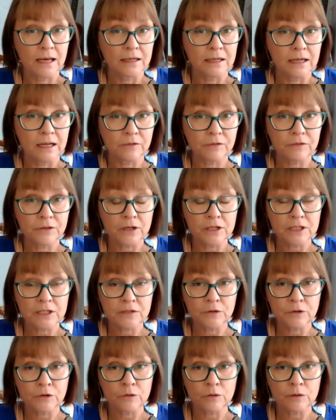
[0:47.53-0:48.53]
Now, for those
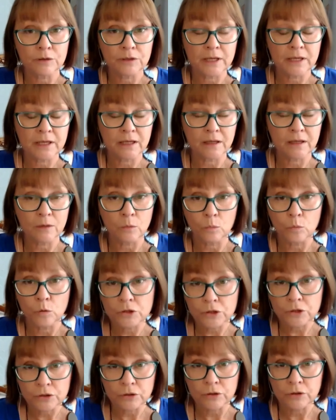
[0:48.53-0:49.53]
of you who are thinking,
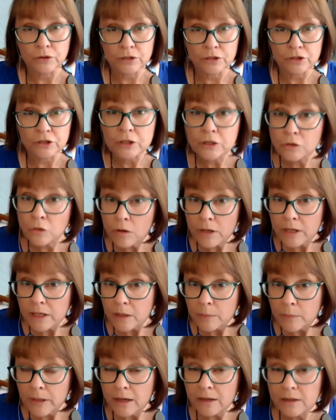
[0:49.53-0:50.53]
what on earth is she
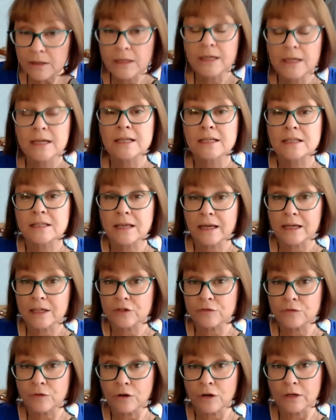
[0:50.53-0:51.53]
talking about?
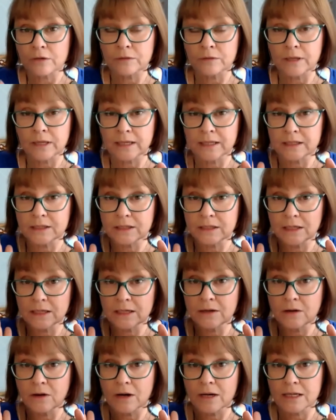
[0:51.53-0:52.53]
Stage 5 is
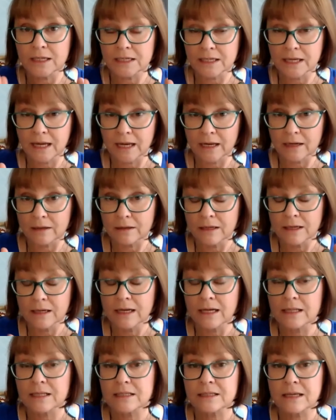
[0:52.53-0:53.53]
year 9 and 10,
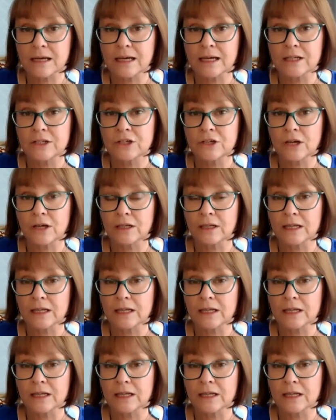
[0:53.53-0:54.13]
and stage